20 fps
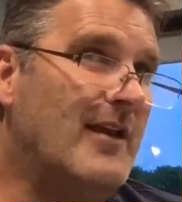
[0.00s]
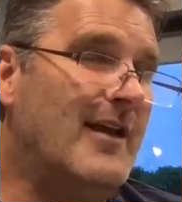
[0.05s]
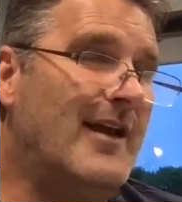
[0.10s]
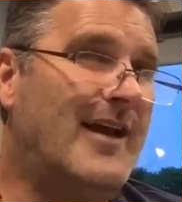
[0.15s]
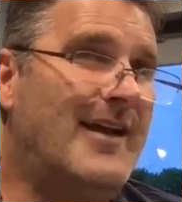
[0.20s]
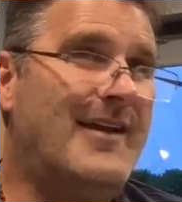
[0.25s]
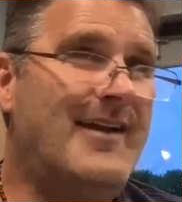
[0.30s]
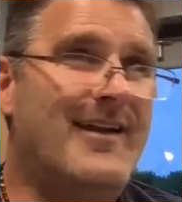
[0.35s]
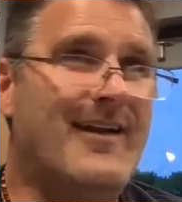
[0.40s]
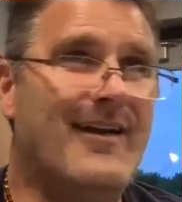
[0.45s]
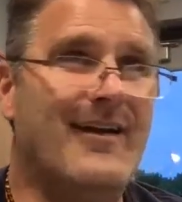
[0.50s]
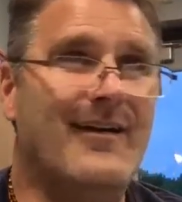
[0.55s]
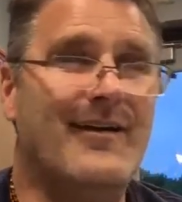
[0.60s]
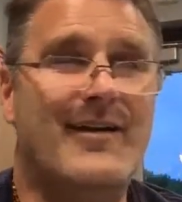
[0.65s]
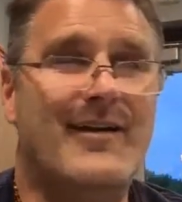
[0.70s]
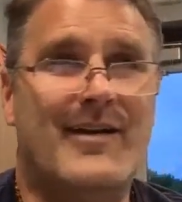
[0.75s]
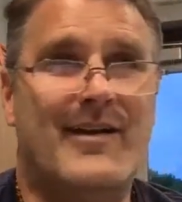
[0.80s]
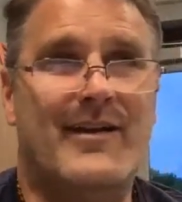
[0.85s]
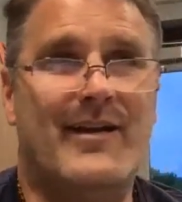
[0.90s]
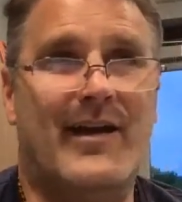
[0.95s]
and you know you,
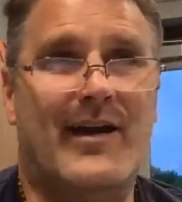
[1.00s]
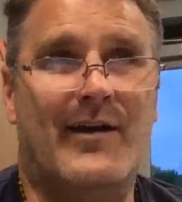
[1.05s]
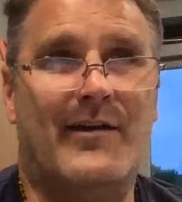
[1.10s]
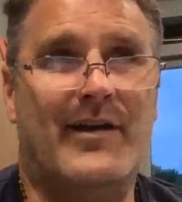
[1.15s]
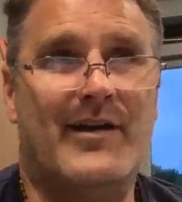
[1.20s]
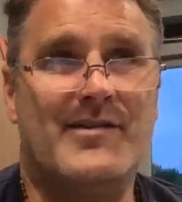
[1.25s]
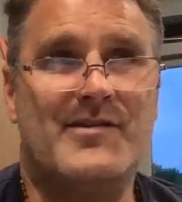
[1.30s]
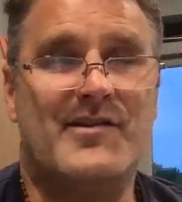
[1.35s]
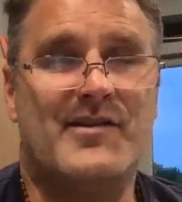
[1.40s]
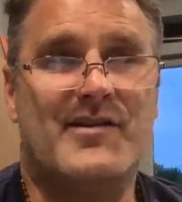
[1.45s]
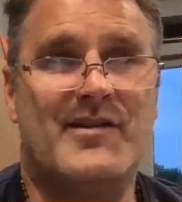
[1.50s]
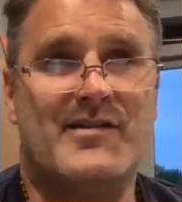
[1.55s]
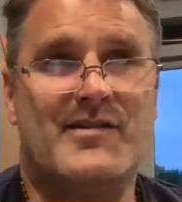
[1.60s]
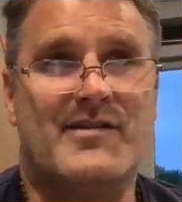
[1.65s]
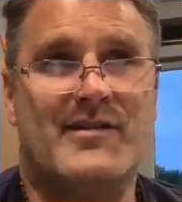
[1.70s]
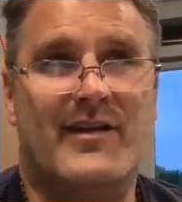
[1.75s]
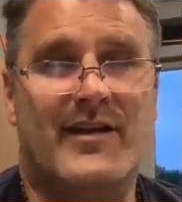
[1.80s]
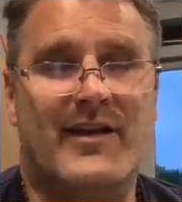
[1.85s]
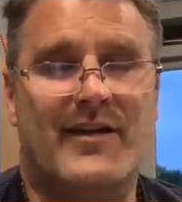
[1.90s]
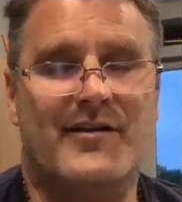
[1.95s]
you know how it is. You just
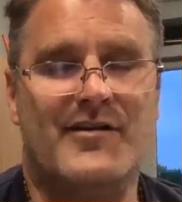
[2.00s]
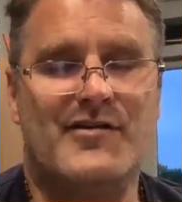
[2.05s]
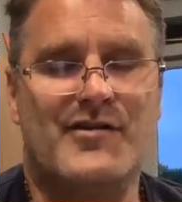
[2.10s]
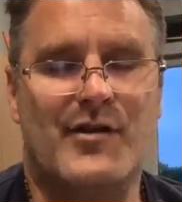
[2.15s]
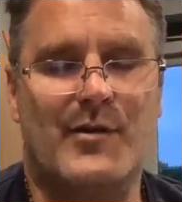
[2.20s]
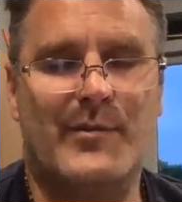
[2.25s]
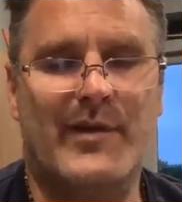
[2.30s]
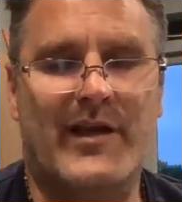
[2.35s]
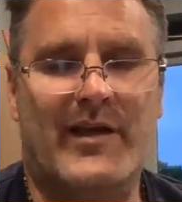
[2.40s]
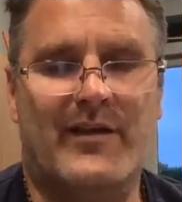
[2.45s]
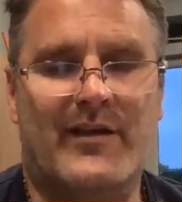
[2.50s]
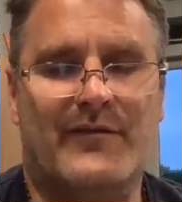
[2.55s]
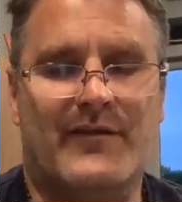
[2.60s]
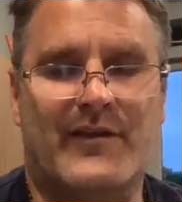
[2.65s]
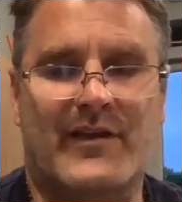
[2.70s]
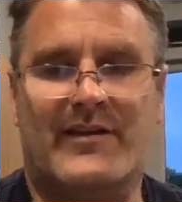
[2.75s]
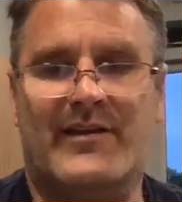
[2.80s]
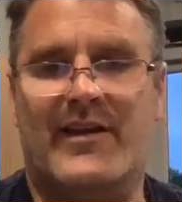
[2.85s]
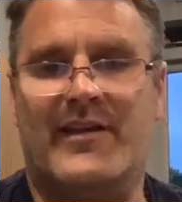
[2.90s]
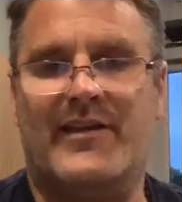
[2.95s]
you hear so many
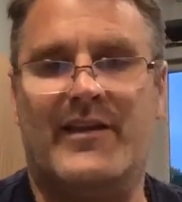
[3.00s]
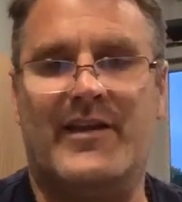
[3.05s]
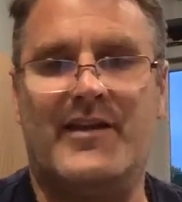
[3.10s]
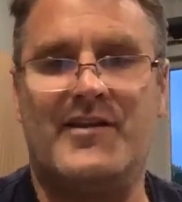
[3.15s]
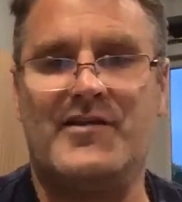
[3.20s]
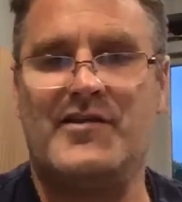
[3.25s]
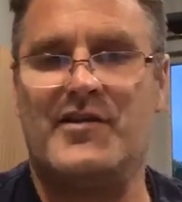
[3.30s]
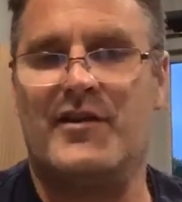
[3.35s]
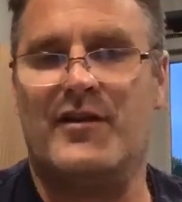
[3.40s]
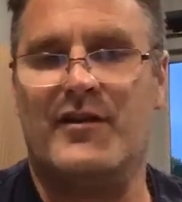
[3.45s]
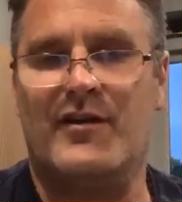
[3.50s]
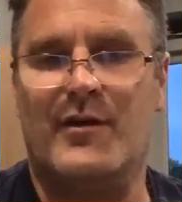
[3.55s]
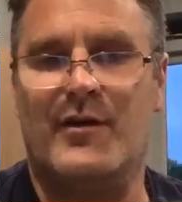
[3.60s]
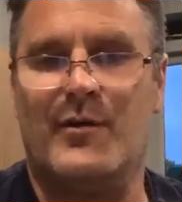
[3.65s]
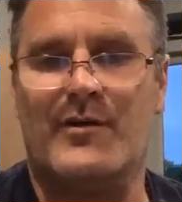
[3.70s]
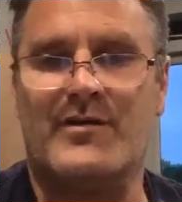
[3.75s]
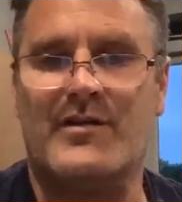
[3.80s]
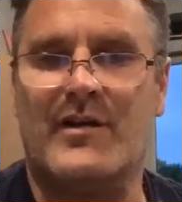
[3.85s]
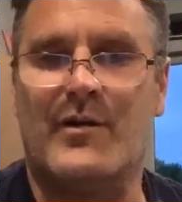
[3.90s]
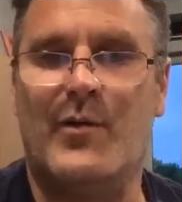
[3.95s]
conflicting things, you don't know what
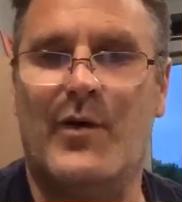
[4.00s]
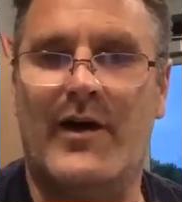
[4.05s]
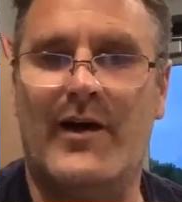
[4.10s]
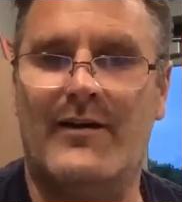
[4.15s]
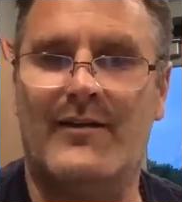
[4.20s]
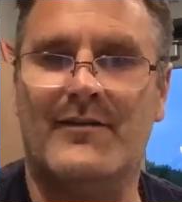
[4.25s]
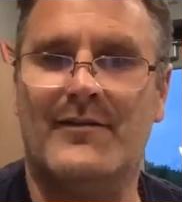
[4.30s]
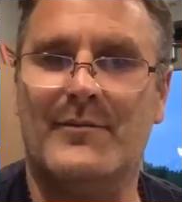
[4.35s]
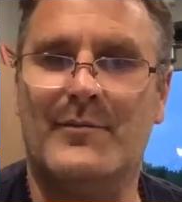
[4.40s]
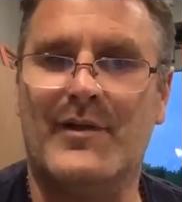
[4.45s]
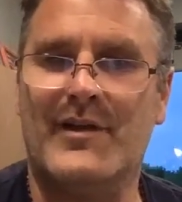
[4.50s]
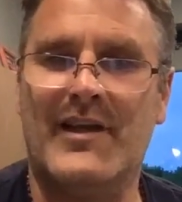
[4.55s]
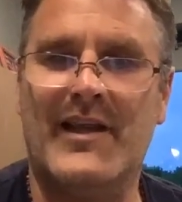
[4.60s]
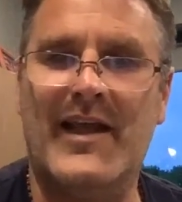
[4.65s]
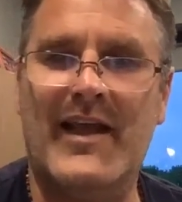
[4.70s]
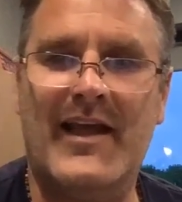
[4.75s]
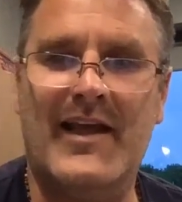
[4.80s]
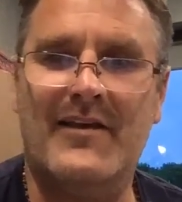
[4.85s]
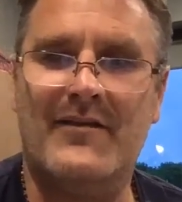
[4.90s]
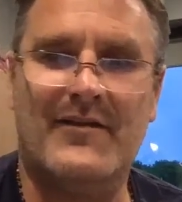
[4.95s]
to quite
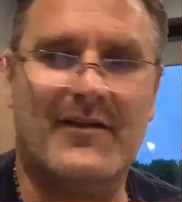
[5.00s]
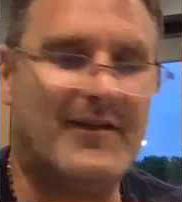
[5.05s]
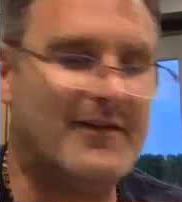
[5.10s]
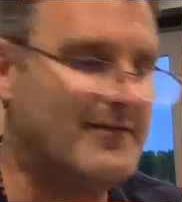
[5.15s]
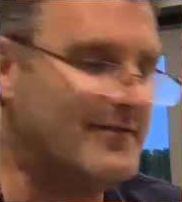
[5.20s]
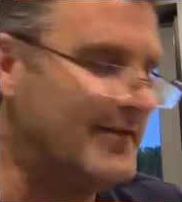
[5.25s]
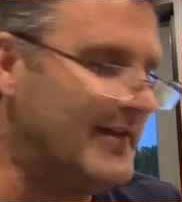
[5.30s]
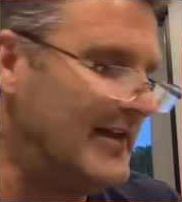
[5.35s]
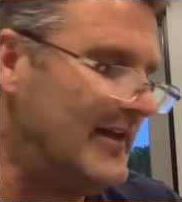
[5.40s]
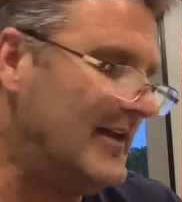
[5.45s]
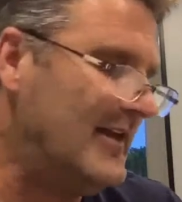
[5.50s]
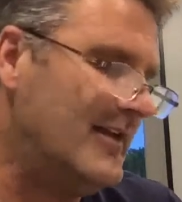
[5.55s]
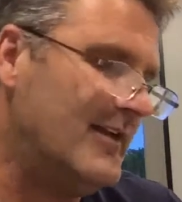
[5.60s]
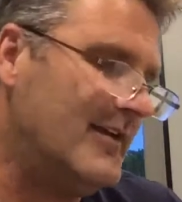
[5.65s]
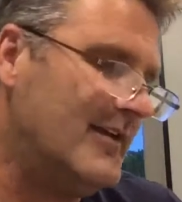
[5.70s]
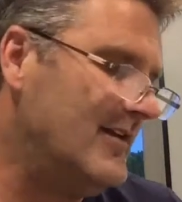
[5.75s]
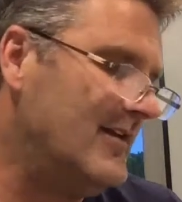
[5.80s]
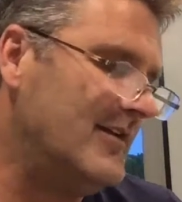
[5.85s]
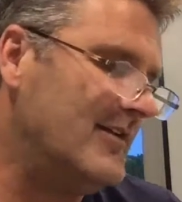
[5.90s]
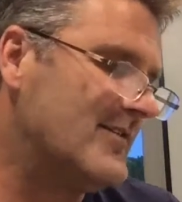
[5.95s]
believe, and
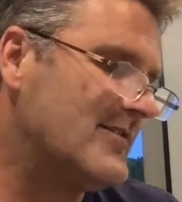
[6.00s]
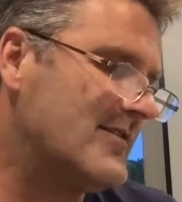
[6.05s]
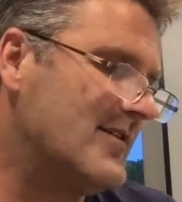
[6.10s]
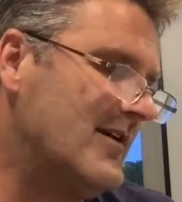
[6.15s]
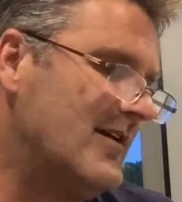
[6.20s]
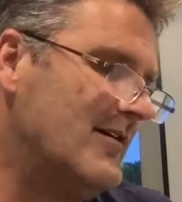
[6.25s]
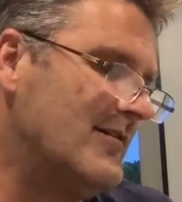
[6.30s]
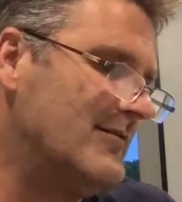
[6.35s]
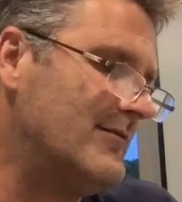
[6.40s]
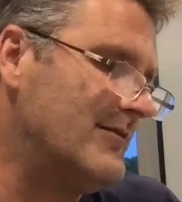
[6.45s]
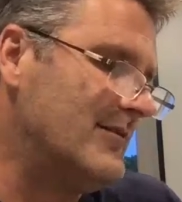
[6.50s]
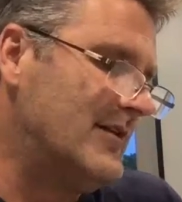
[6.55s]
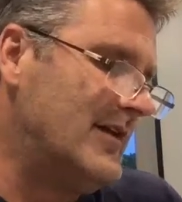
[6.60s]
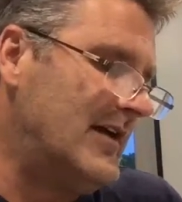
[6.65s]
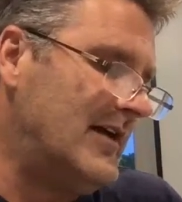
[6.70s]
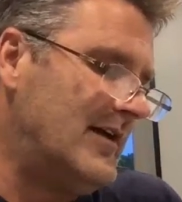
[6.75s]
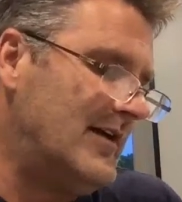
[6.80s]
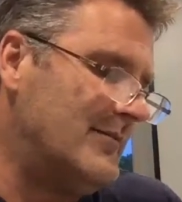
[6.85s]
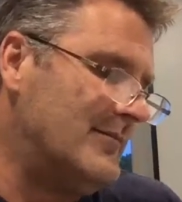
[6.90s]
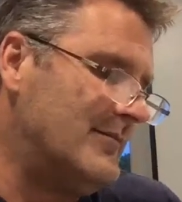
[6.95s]
so.
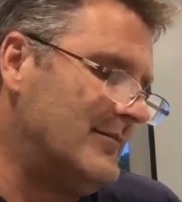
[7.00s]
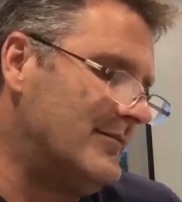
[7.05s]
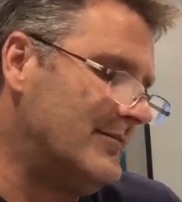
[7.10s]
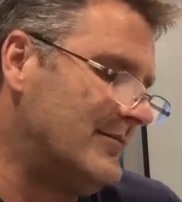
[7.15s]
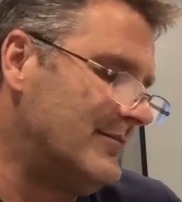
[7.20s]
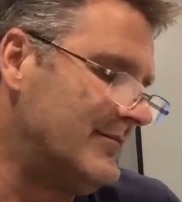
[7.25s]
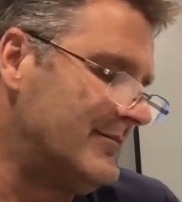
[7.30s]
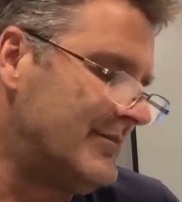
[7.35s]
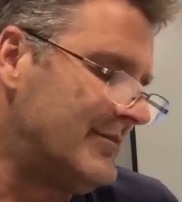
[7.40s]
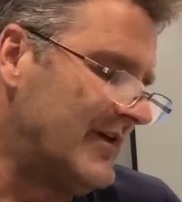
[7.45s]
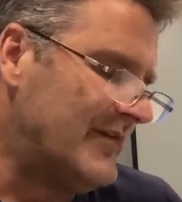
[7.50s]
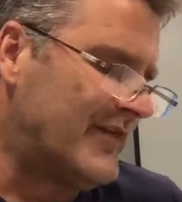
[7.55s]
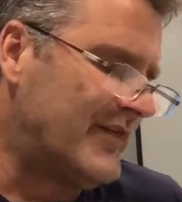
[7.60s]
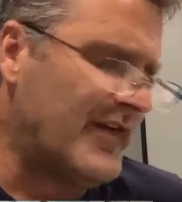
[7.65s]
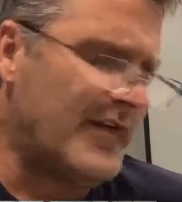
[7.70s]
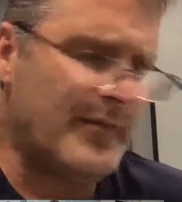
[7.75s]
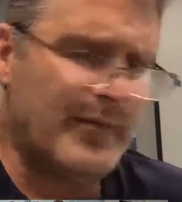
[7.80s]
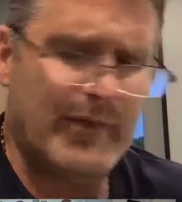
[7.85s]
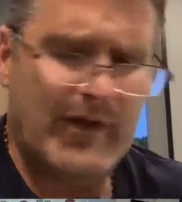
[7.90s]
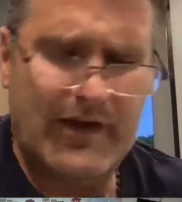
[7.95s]
Um, but for
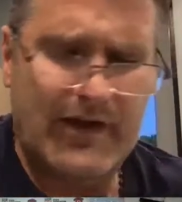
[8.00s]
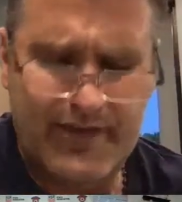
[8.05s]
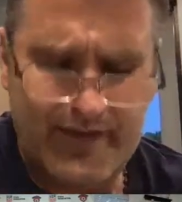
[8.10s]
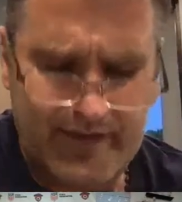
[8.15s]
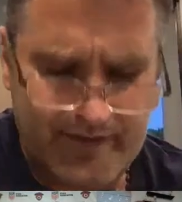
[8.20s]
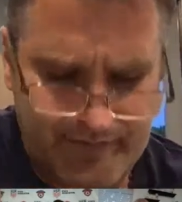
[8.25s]
the, I think